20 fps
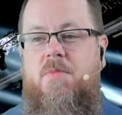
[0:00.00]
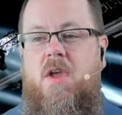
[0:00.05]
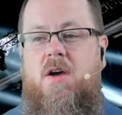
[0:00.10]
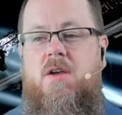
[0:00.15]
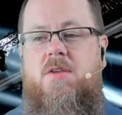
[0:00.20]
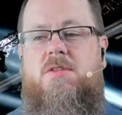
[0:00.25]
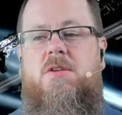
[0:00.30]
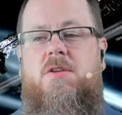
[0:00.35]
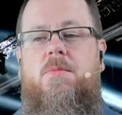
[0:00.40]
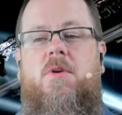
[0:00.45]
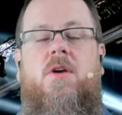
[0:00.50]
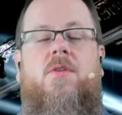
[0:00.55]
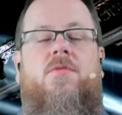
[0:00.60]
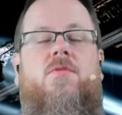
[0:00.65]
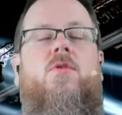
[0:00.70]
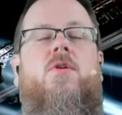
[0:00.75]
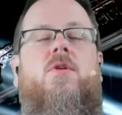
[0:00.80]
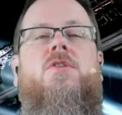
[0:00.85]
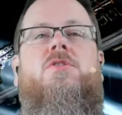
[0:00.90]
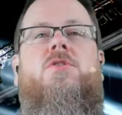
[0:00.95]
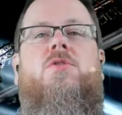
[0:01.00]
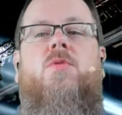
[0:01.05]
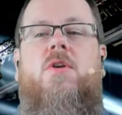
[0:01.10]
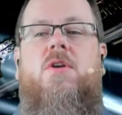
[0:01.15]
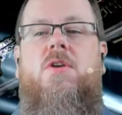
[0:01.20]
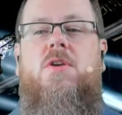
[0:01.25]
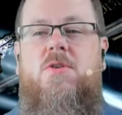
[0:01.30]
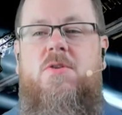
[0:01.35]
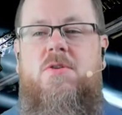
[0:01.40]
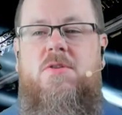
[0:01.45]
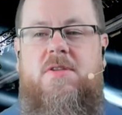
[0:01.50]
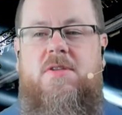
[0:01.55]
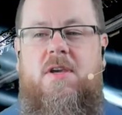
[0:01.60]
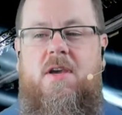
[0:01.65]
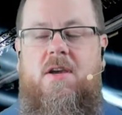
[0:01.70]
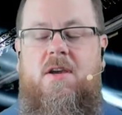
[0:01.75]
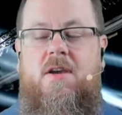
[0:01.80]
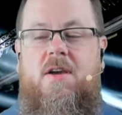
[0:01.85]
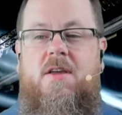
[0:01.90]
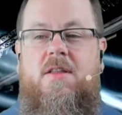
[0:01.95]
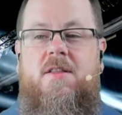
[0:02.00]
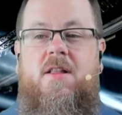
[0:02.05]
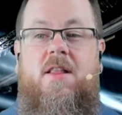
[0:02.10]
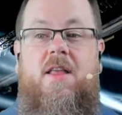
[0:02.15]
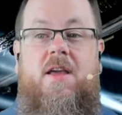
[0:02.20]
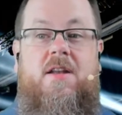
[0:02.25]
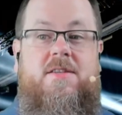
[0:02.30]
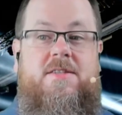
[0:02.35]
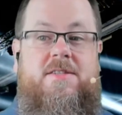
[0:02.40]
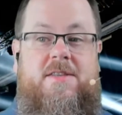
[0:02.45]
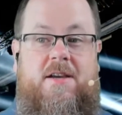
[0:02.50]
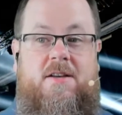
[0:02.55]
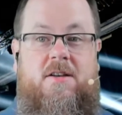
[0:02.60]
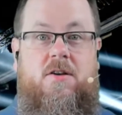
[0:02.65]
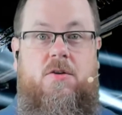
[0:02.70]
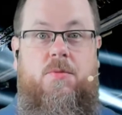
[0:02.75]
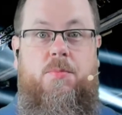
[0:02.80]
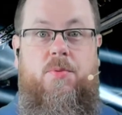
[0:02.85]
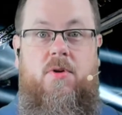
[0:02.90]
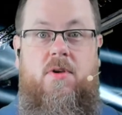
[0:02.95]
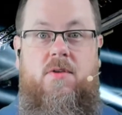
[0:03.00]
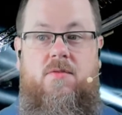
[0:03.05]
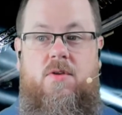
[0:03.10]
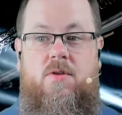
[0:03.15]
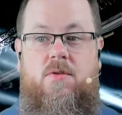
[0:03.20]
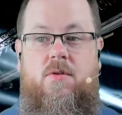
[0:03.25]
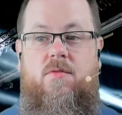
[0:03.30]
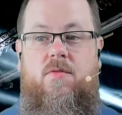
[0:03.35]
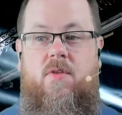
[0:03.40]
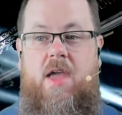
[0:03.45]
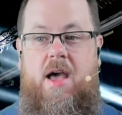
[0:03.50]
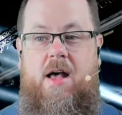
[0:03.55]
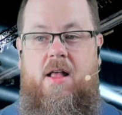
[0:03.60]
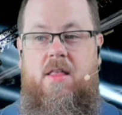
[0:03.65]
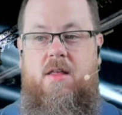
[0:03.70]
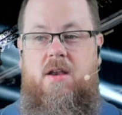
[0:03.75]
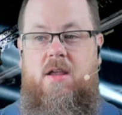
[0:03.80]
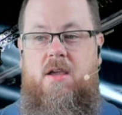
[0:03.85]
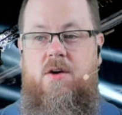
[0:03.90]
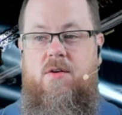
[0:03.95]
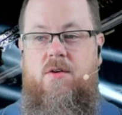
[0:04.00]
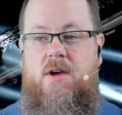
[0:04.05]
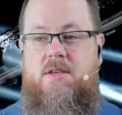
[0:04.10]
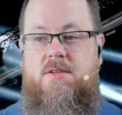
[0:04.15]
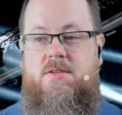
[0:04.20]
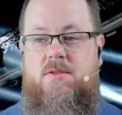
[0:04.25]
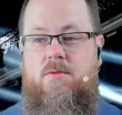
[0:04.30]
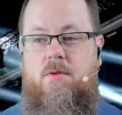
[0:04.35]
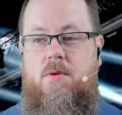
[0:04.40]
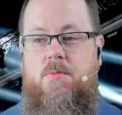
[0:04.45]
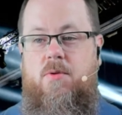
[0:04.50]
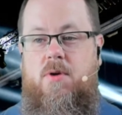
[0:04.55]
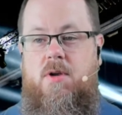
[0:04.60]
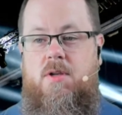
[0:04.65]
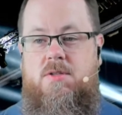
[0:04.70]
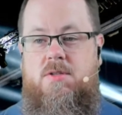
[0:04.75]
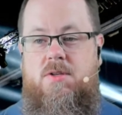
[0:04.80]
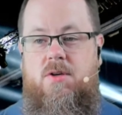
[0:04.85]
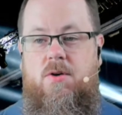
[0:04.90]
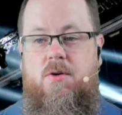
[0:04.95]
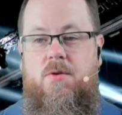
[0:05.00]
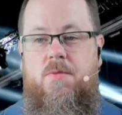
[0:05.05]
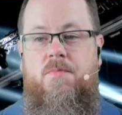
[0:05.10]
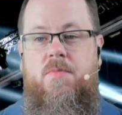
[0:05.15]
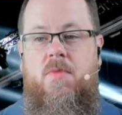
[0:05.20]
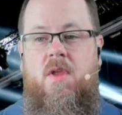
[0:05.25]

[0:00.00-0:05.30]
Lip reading: assuming, of course, you are using the latest technical preview of Reality OS 3.2.